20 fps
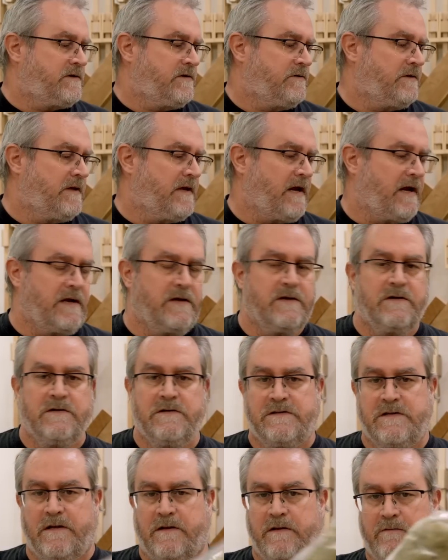two that I
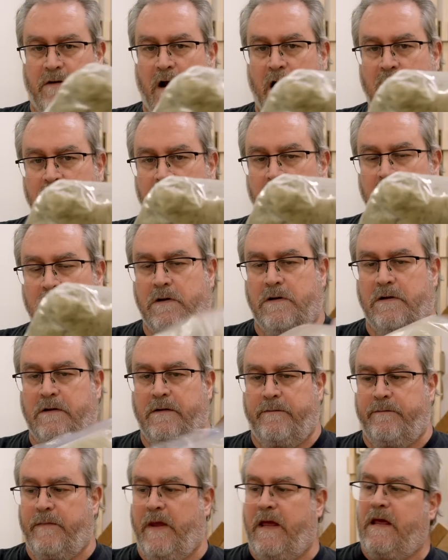use are the
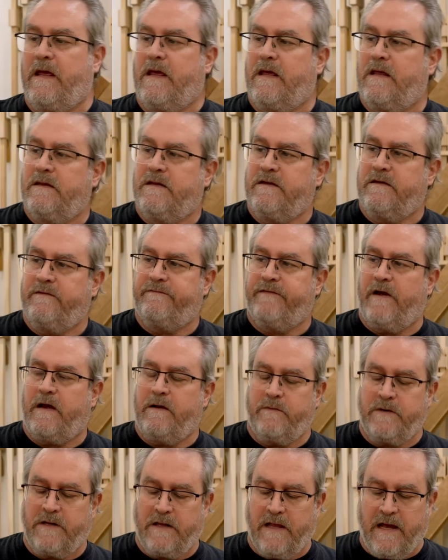wool and the
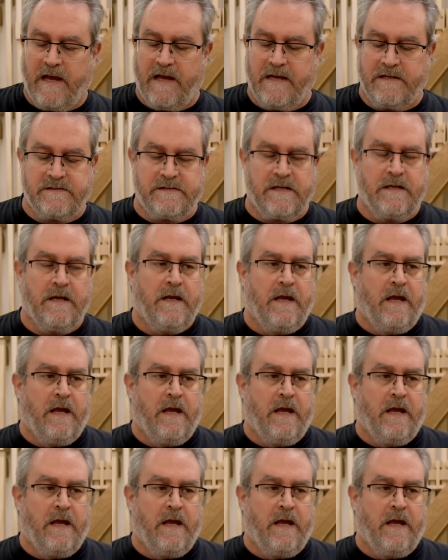fiberglass.